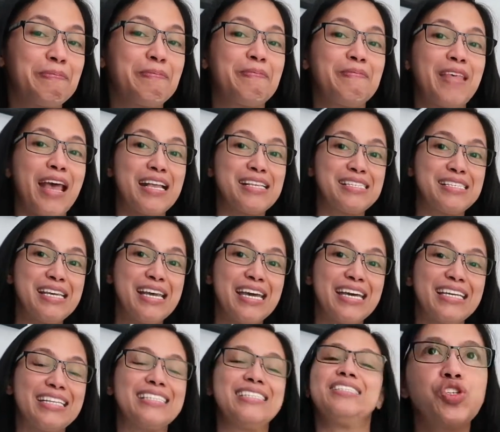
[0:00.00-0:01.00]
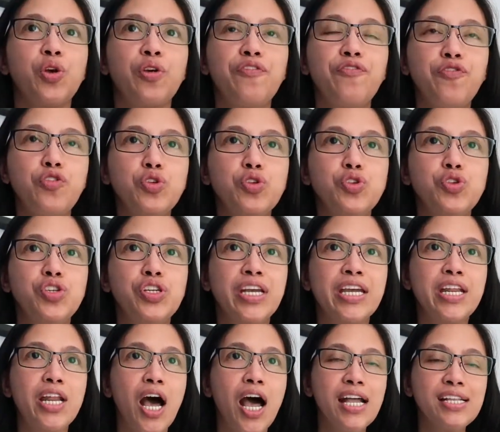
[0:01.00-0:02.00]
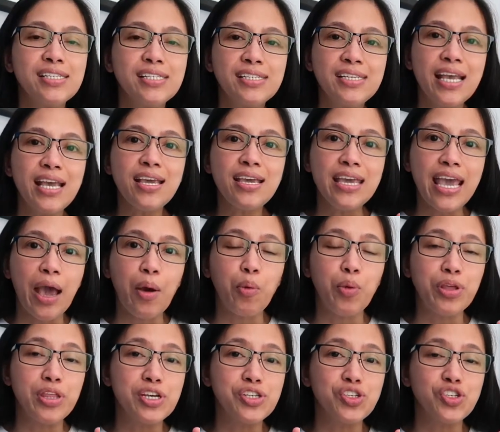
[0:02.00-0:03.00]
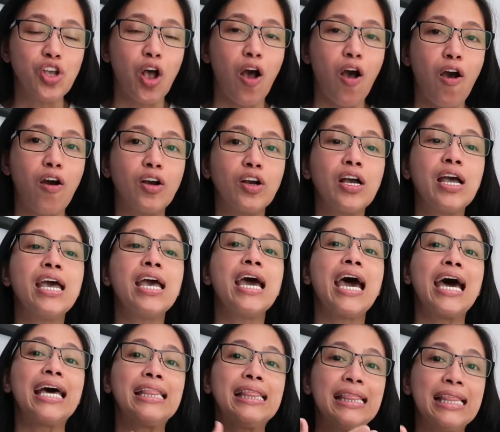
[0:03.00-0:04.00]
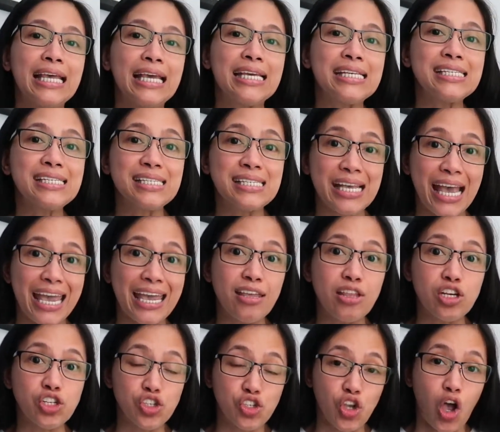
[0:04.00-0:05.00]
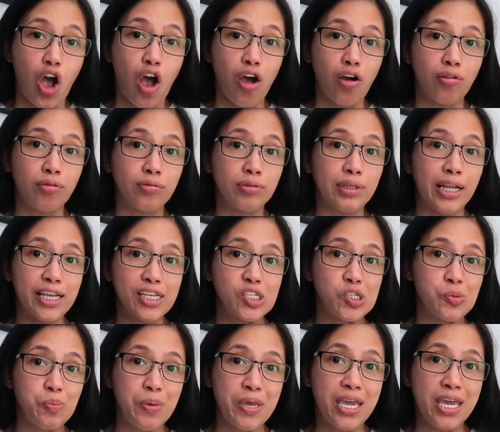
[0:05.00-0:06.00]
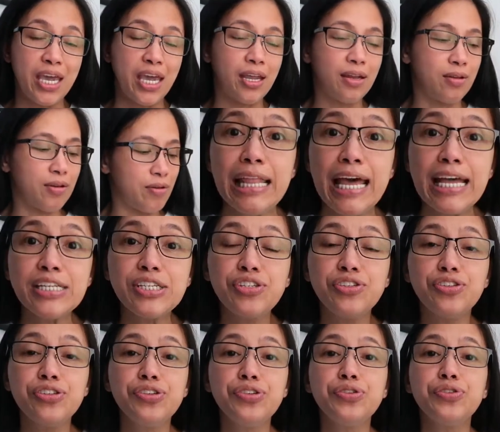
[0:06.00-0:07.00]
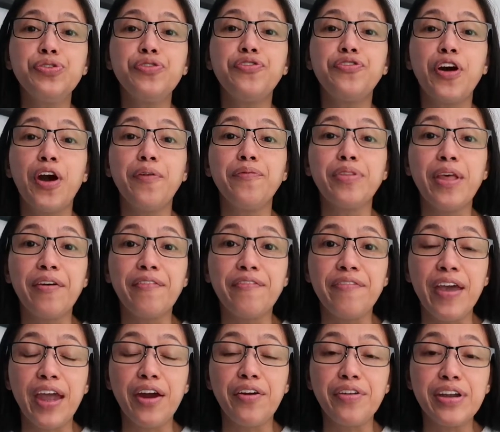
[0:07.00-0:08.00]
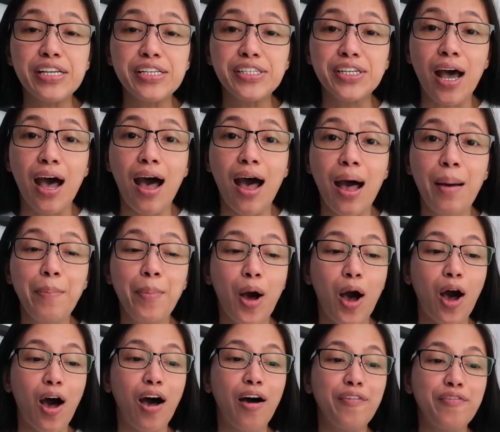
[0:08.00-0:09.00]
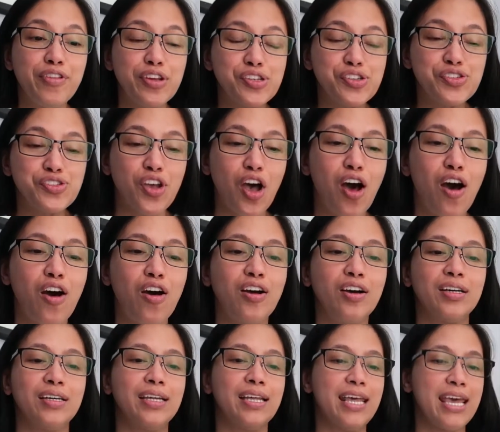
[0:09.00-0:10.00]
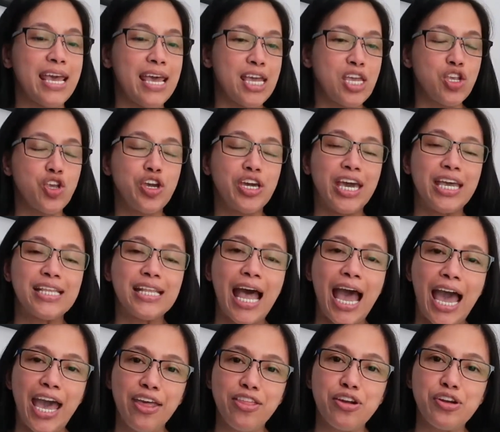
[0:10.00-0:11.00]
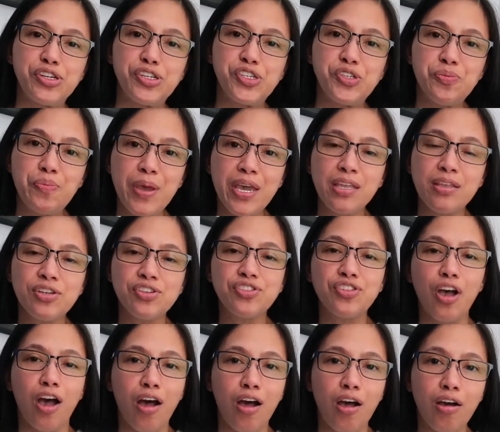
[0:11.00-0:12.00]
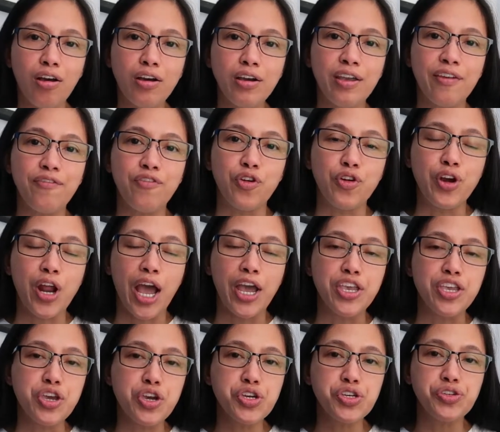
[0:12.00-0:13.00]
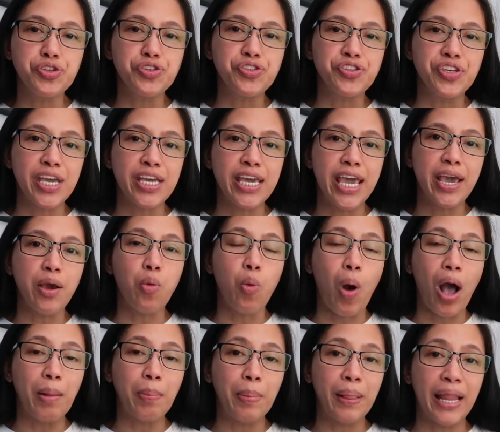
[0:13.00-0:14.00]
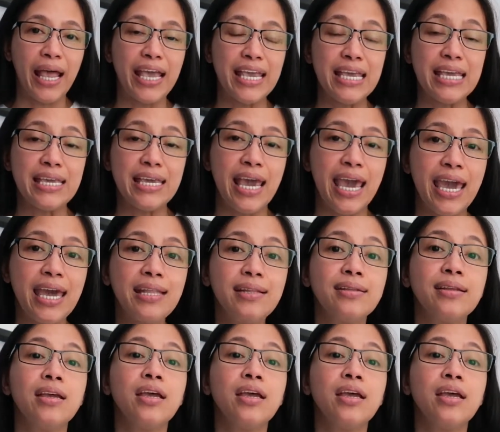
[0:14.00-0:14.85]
That's it. So if you cannot sing yet with a song, at least say the song, like speak it. Let's do from the very top of the song. You can either speak the song if you're not used to singing while playing it,